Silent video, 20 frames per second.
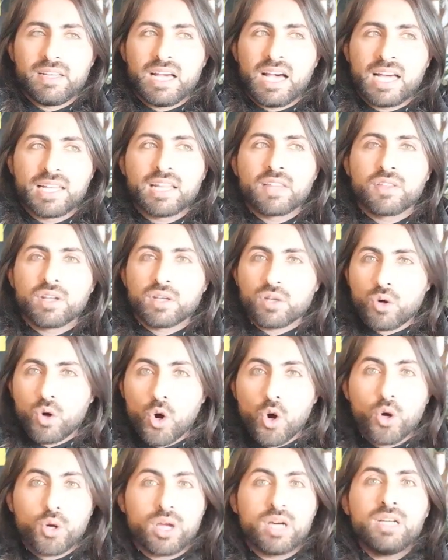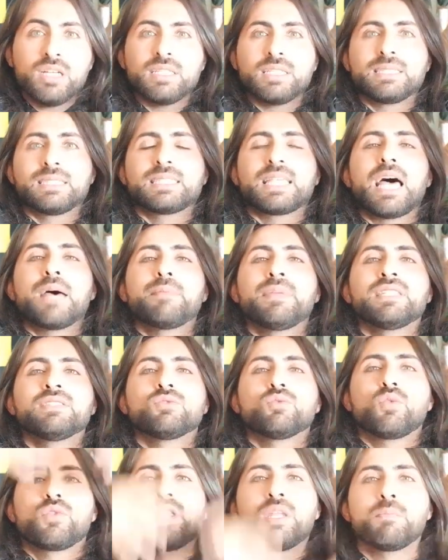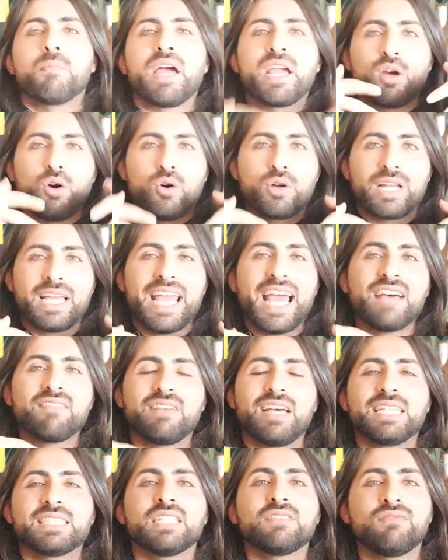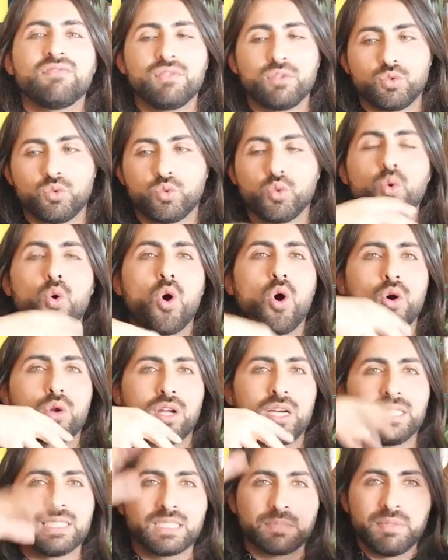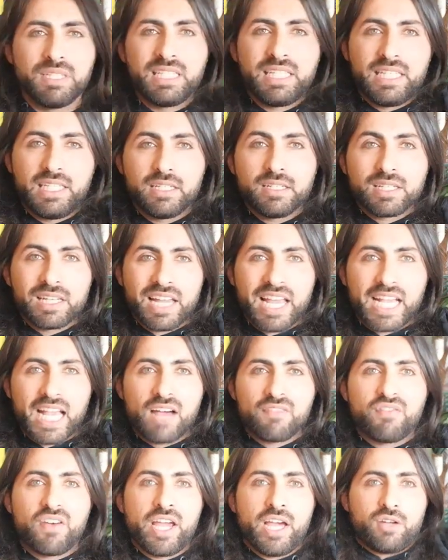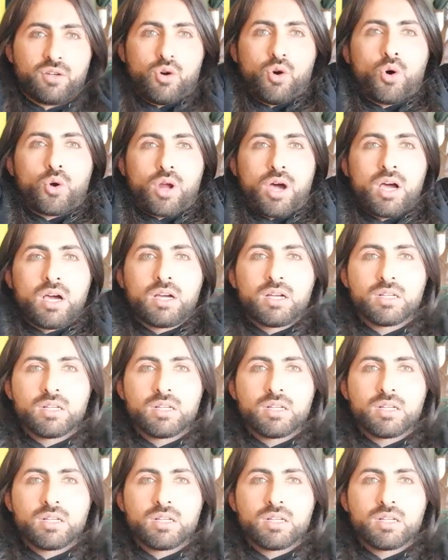Another aura that's happened within my aura. I have as if two aura. It's mean here like a fire aura.